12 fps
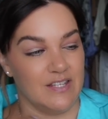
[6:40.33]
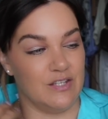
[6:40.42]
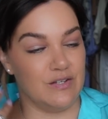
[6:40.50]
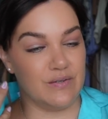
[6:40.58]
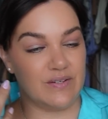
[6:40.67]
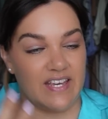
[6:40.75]

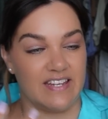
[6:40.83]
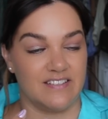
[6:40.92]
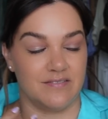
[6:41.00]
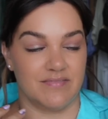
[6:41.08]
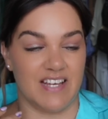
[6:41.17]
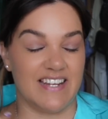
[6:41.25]
you
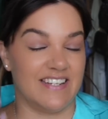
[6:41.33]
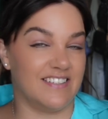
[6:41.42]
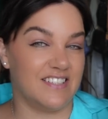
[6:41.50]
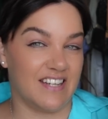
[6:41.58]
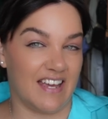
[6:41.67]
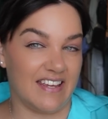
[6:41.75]
can kind of
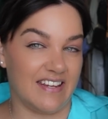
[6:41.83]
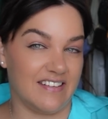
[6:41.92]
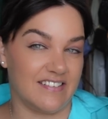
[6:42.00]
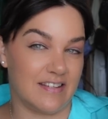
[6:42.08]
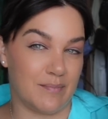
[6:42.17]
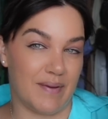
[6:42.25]

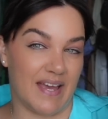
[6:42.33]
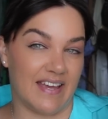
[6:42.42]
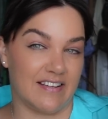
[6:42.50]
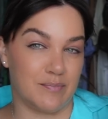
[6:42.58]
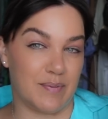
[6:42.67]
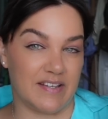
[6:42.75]
change the
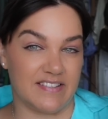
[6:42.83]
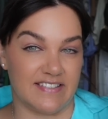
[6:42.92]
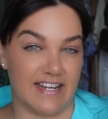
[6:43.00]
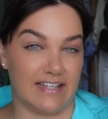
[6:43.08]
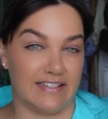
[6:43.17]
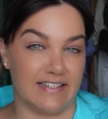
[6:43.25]
bag's
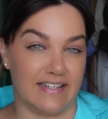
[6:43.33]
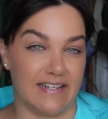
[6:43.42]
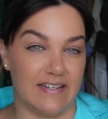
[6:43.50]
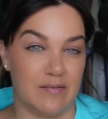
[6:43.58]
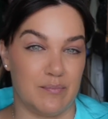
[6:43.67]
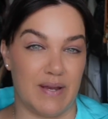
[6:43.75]

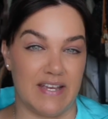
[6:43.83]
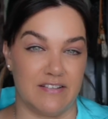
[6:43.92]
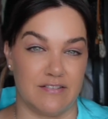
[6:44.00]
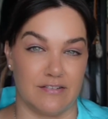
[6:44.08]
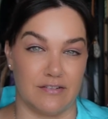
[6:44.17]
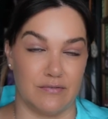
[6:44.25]
personality
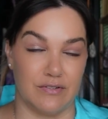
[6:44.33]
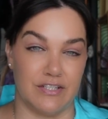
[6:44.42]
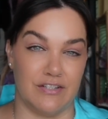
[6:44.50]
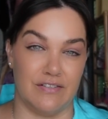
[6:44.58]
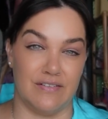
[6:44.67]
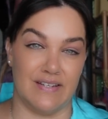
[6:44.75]
based on what
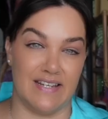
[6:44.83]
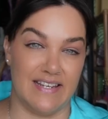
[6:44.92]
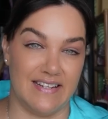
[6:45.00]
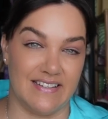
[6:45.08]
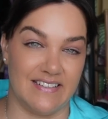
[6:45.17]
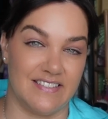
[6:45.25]
you
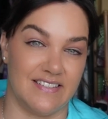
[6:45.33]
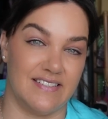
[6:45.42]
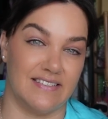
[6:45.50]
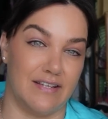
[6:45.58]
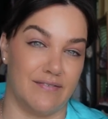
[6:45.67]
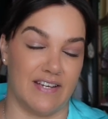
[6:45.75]
need it to
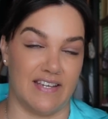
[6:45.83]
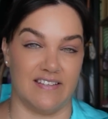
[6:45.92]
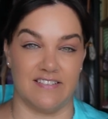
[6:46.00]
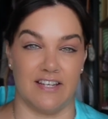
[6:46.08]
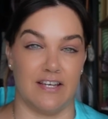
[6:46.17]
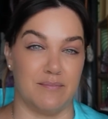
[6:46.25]
deliver
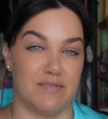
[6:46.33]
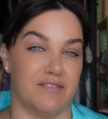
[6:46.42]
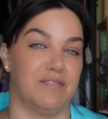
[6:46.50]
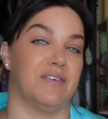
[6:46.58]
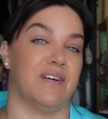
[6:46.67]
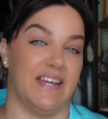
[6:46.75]
in terms
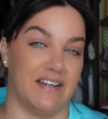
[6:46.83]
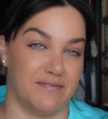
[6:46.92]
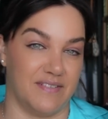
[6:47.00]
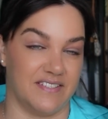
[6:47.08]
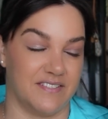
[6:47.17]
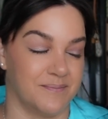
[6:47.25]
of your
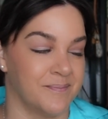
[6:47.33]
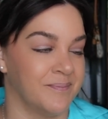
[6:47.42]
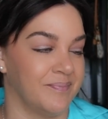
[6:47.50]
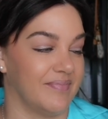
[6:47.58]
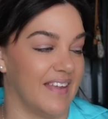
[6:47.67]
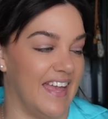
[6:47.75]
outfit.
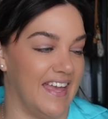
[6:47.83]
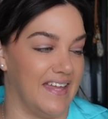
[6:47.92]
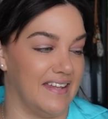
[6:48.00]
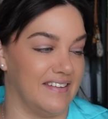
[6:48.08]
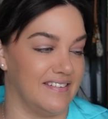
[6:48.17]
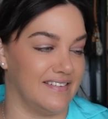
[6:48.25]

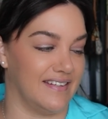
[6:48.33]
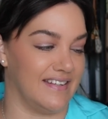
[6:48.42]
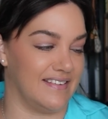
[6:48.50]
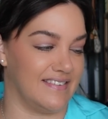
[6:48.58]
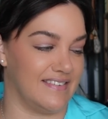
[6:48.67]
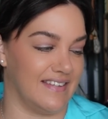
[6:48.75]
And
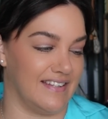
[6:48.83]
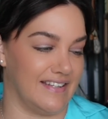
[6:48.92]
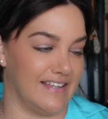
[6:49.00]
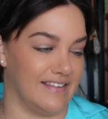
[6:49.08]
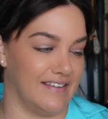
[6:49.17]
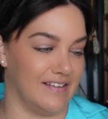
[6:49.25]
it's
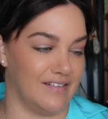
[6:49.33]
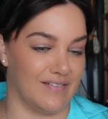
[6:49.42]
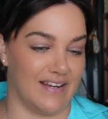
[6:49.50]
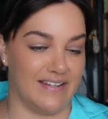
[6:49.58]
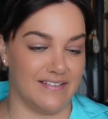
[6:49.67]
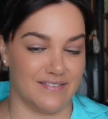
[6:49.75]
another
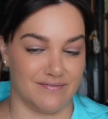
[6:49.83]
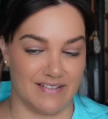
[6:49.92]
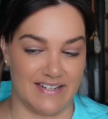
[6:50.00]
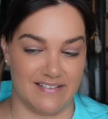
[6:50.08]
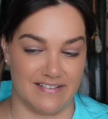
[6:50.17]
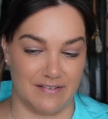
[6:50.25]
great
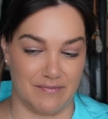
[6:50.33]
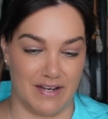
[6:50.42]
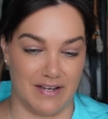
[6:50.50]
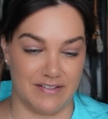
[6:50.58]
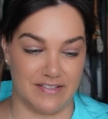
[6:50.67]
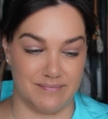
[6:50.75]
reason
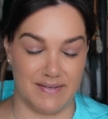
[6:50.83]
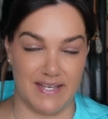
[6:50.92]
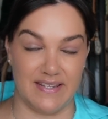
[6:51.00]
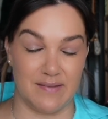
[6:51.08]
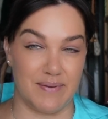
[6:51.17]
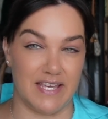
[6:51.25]
why, to
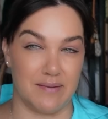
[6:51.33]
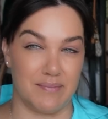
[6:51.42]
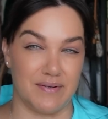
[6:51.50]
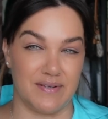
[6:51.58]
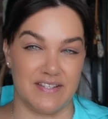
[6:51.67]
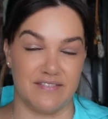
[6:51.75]
me, the
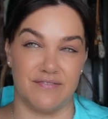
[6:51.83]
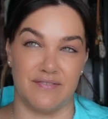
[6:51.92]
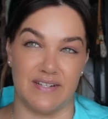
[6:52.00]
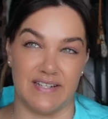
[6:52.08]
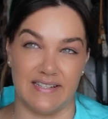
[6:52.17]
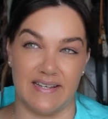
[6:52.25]
Peekaboo is
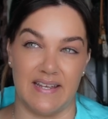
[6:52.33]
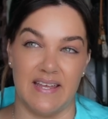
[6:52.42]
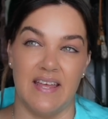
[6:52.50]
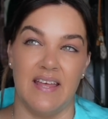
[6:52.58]
really